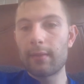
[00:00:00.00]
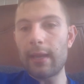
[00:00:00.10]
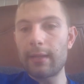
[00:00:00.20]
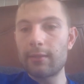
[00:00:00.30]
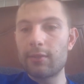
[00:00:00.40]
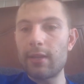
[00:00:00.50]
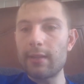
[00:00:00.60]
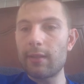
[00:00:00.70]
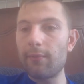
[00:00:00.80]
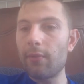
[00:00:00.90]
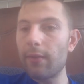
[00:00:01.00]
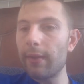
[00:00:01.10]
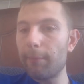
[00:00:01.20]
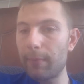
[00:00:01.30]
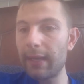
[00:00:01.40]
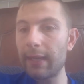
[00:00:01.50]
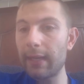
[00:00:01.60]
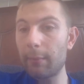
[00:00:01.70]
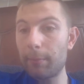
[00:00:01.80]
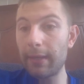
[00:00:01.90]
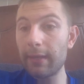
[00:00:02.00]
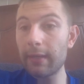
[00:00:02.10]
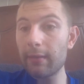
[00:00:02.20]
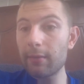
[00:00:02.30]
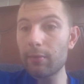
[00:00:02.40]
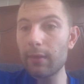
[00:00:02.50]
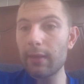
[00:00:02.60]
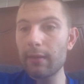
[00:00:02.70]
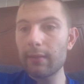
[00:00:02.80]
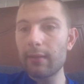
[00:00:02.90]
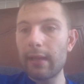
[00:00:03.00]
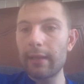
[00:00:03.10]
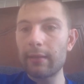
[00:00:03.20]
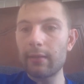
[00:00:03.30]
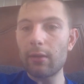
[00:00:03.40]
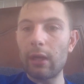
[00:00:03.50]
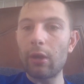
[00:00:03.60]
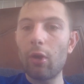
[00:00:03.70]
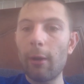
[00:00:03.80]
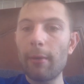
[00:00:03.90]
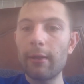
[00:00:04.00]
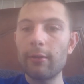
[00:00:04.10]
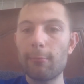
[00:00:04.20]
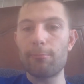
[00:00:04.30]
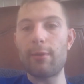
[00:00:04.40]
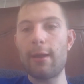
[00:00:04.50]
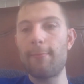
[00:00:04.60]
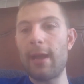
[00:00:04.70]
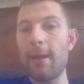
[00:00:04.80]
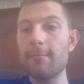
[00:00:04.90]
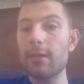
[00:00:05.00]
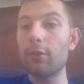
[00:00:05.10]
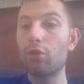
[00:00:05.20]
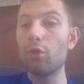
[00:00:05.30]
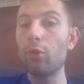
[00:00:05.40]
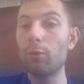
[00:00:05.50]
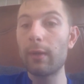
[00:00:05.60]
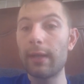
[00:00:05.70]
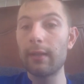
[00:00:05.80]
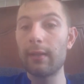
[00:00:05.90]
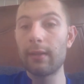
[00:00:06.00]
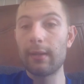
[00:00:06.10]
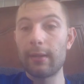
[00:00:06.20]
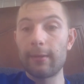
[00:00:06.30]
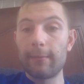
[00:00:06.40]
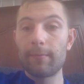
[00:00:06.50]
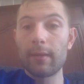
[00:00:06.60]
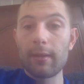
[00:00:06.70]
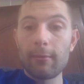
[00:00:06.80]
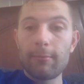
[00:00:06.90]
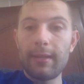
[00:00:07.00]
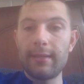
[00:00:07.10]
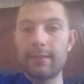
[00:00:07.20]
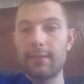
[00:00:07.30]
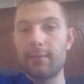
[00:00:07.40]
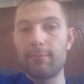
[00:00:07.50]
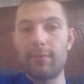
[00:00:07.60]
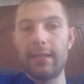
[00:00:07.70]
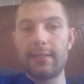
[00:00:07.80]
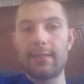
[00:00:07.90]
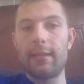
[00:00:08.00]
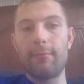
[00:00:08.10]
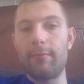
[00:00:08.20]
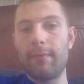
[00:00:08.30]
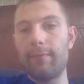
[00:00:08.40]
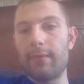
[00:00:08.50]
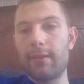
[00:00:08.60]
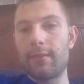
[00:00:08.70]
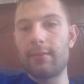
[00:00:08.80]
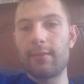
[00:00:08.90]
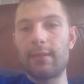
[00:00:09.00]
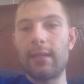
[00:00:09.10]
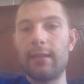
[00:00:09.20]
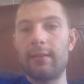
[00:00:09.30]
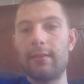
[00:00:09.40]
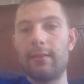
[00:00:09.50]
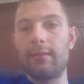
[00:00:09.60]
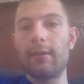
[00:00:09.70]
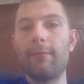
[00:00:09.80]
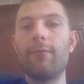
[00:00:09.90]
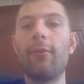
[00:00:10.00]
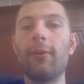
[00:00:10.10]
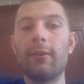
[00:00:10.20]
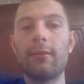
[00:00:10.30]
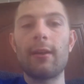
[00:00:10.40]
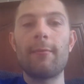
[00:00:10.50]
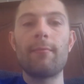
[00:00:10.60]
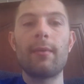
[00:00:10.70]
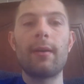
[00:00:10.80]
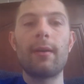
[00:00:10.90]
Thanks, Jason, for being there as well, and I hope all your Pams are doing well. Please send some photos on